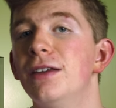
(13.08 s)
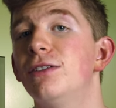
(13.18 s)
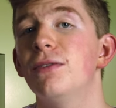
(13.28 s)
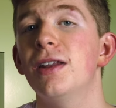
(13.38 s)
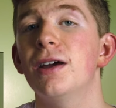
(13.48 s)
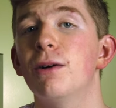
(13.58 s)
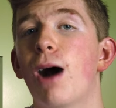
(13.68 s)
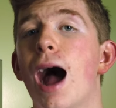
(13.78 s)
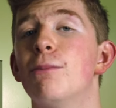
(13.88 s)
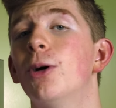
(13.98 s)
In this
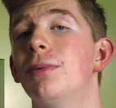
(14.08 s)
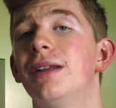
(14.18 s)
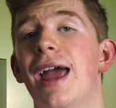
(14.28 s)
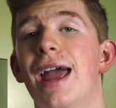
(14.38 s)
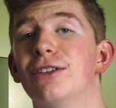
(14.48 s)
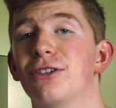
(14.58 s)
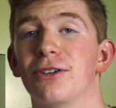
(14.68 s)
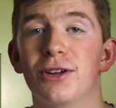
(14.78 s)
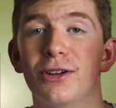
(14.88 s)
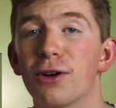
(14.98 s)
video, I'm hoping to
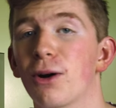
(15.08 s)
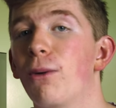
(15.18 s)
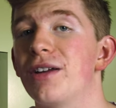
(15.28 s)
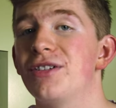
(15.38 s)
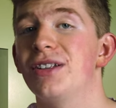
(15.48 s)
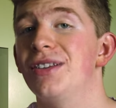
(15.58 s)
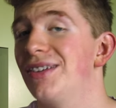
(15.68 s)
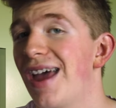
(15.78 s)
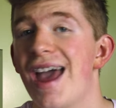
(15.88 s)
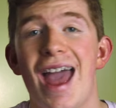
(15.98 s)
answer your
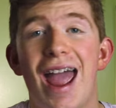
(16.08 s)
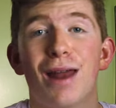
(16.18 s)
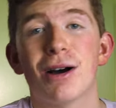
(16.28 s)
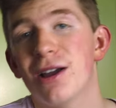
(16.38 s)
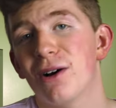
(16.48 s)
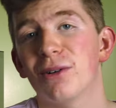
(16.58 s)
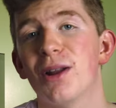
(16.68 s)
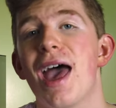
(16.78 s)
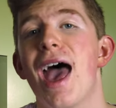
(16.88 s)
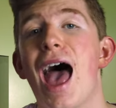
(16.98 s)
questions and my
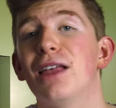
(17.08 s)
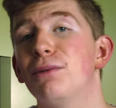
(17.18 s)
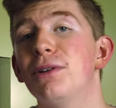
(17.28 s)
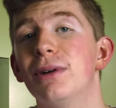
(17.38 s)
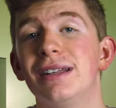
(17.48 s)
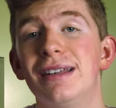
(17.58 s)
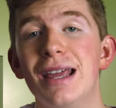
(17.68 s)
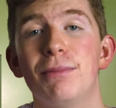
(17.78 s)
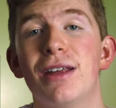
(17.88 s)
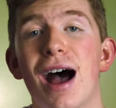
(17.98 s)
own as we do a
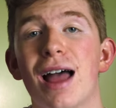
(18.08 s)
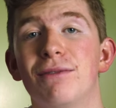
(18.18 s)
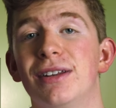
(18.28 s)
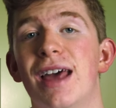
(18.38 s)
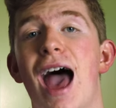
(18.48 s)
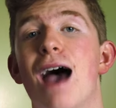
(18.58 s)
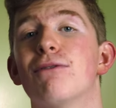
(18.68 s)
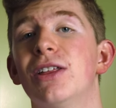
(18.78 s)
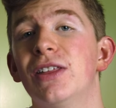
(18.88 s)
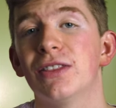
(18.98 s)
deep dive into
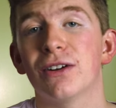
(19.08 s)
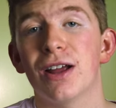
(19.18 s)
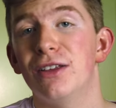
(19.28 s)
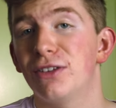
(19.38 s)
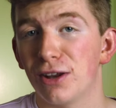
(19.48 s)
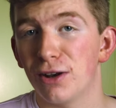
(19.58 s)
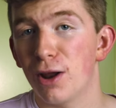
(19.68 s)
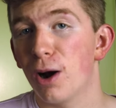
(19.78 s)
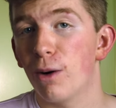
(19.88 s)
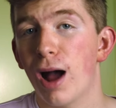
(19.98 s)
everything there is to
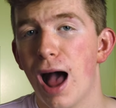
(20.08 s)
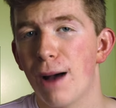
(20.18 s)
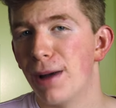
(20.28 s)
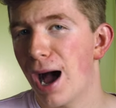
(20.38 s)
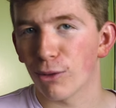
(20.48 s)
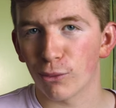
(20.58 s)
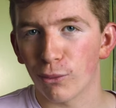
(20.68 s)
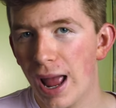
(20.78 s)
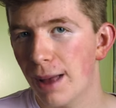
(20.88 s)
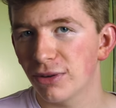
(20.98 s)
know about
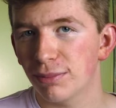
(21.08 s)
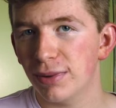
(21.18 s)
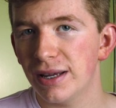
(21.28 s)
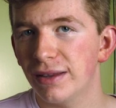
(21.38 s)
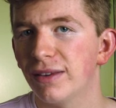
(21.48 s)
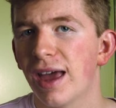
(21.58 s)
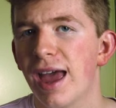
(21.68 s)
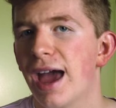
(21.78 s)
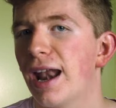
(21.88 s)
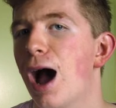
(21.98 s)
RAM speeds
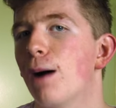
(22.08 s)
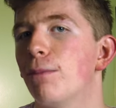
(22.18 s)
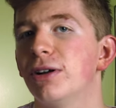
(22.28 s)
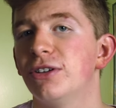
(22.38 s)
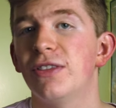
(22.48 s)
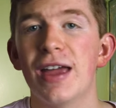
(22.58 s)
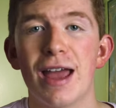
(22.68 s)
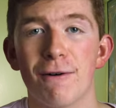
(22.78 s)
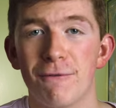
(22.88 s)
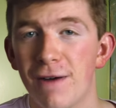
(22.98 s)
and how much
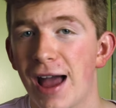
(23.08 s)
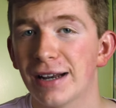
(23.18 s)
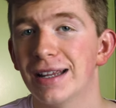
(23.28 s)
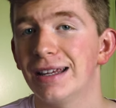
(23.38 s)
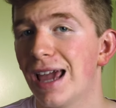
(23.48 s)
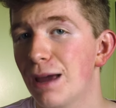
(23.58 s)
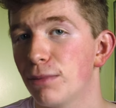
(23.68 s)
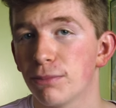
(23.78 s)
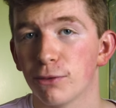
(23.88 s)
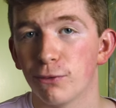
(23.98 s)
they affect
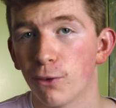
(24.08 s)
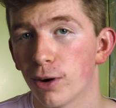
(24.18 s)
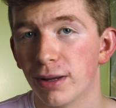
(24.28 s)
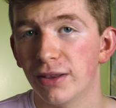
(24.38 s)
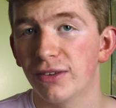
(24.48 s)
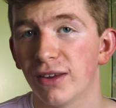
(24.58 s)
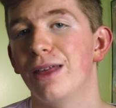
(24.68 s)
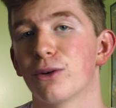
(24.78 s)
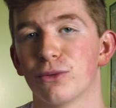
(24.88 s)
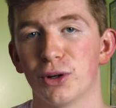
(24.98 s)
gaming performance
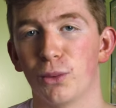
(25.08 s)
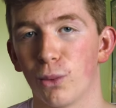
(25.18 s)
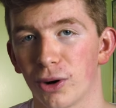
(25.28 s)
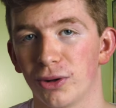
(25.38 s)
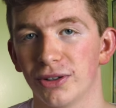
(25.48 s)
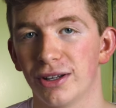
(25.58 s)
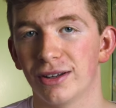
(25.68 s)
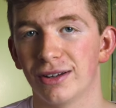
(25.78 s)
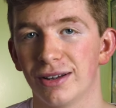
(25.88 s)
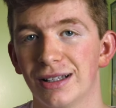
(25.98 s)
in the real world.
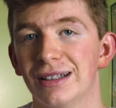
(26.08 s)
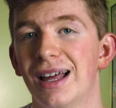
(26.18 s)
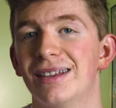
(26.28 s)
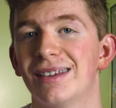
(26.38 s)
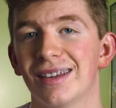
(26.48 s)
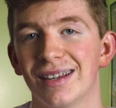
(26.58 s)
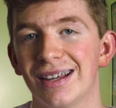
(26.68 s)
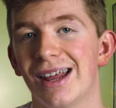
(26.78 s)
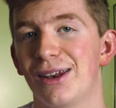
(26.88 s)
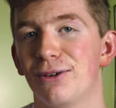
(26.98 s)
Let's
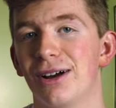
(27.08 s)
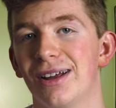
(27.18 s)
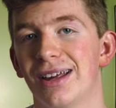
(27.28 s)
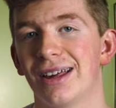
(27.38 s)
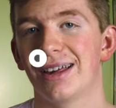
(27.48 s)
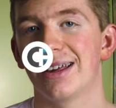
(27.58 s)
get into it.